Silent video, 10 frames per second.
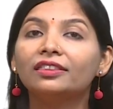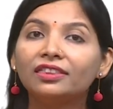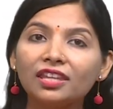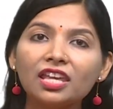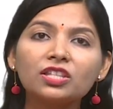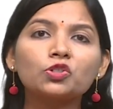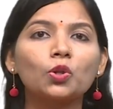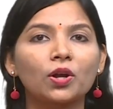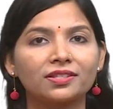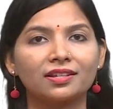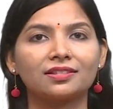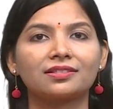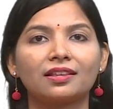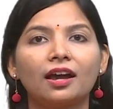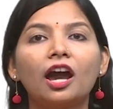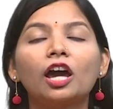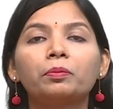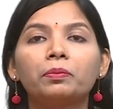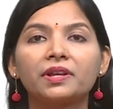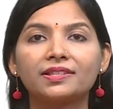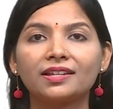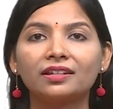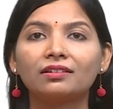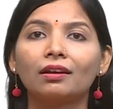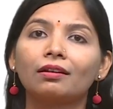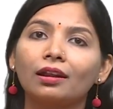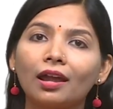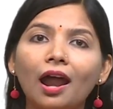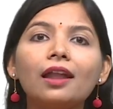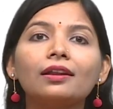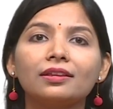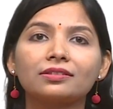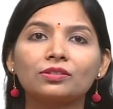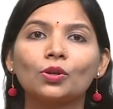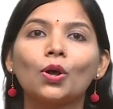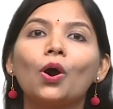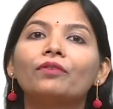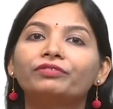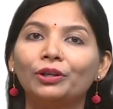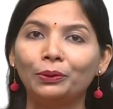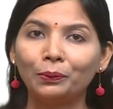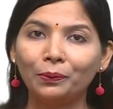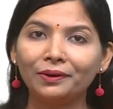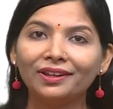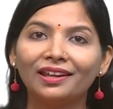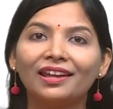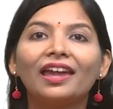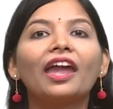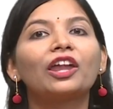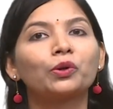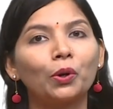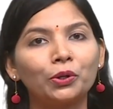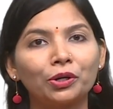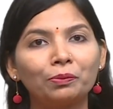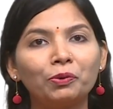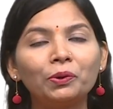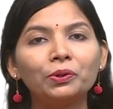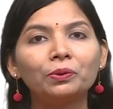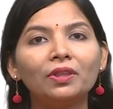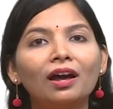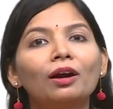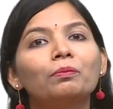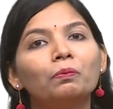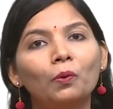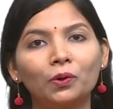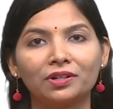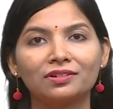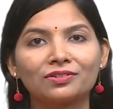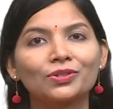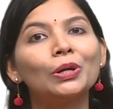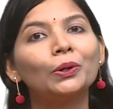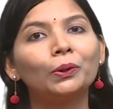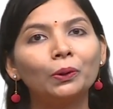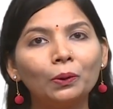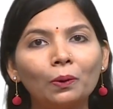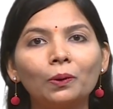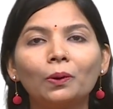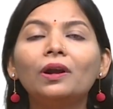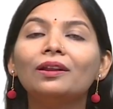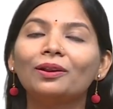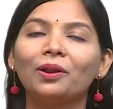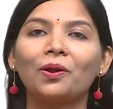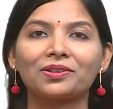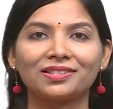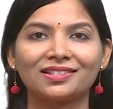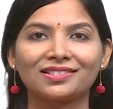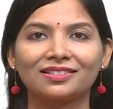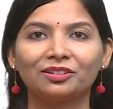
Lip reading: These losses are present regardless of the load and contribute to the motor's no load losses.